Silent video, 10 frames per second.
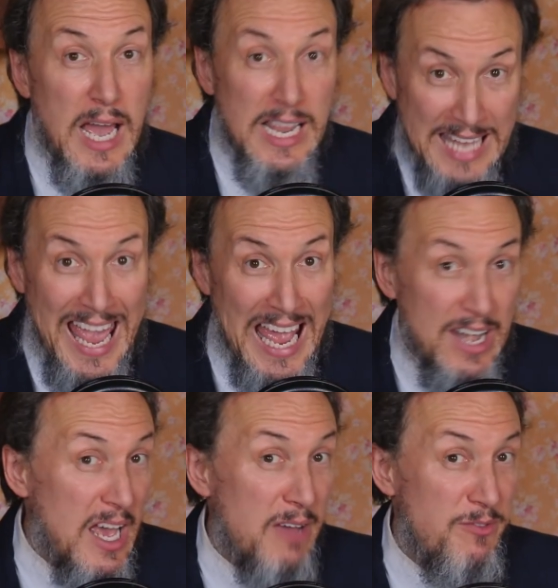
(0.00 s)

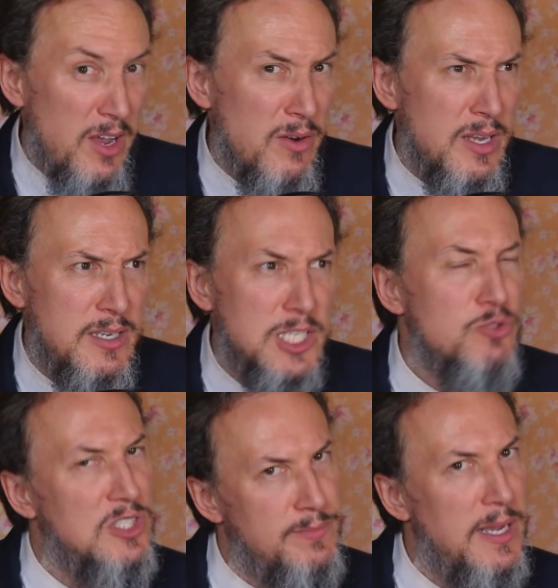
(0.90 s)
Again, a very
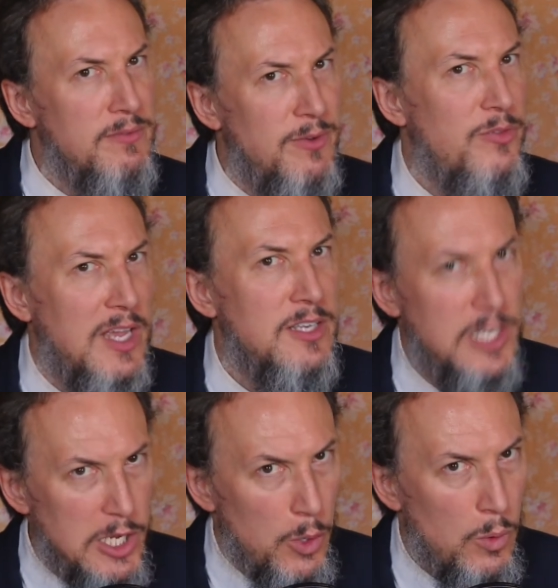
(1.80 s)
disrespectful thing
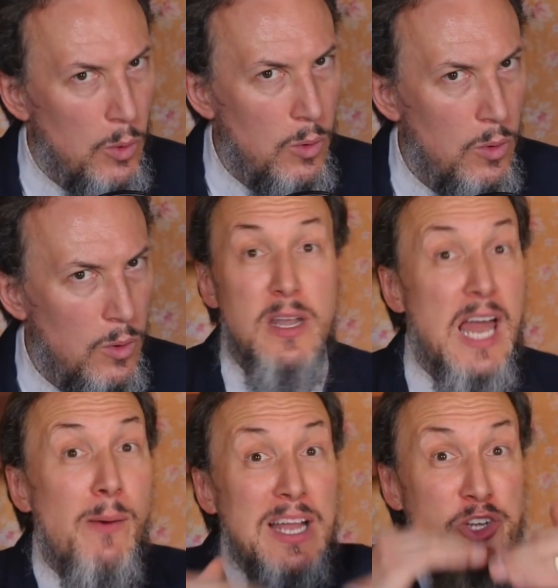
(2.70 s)
to do.
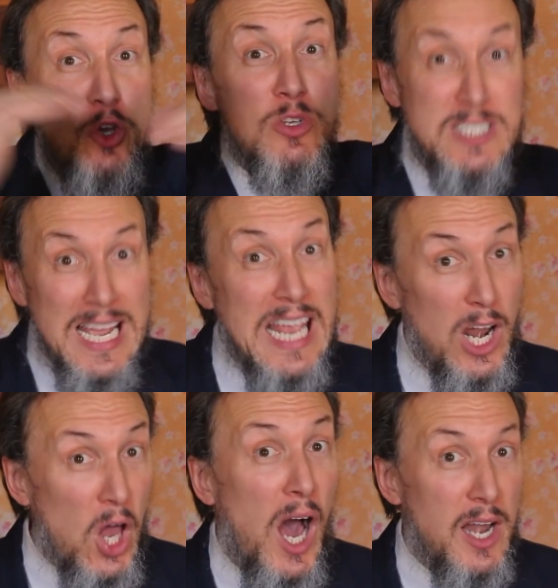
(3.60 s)
Now, I do say
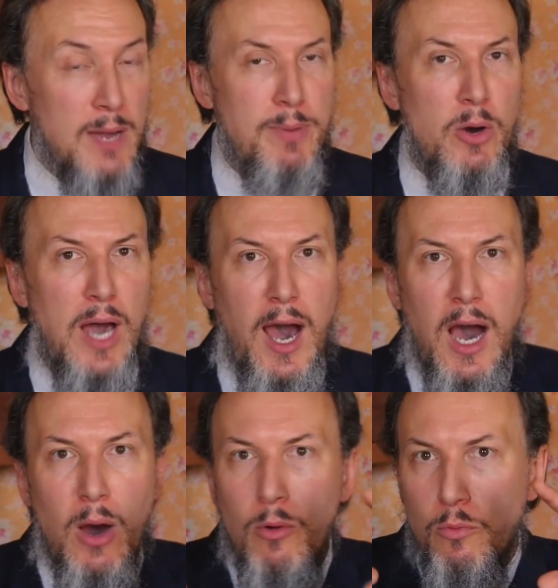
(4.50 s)
a lot about
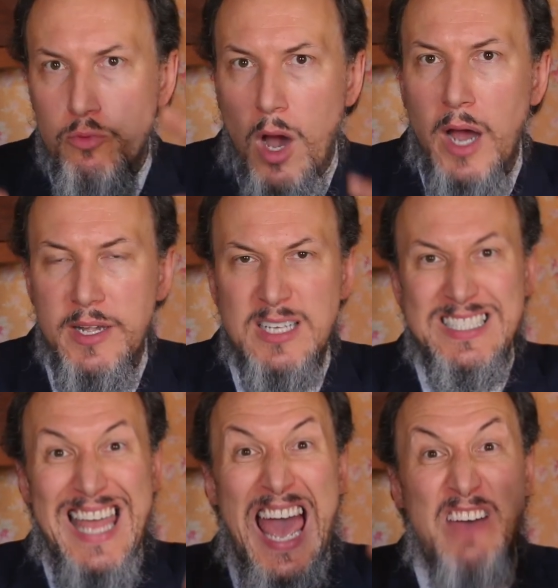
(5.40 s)
how Ron
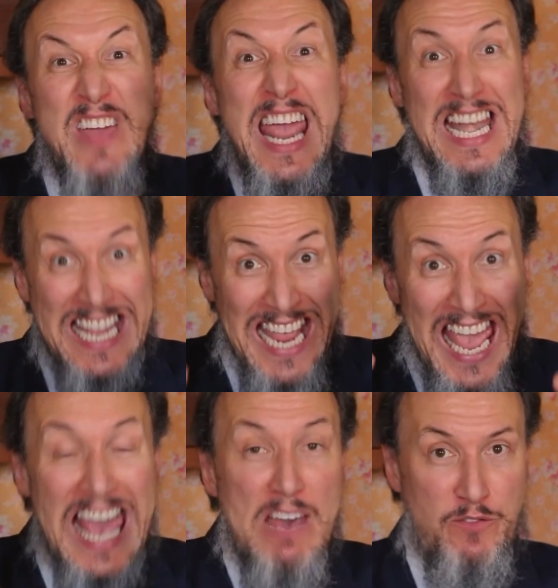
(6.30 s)
doesn't have
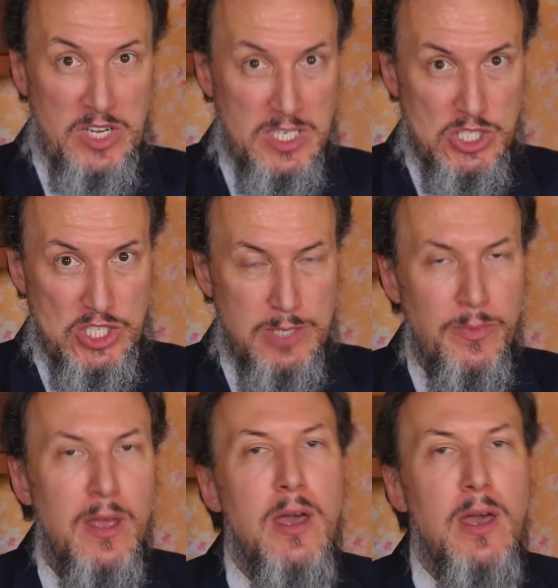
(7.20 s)
any evidence.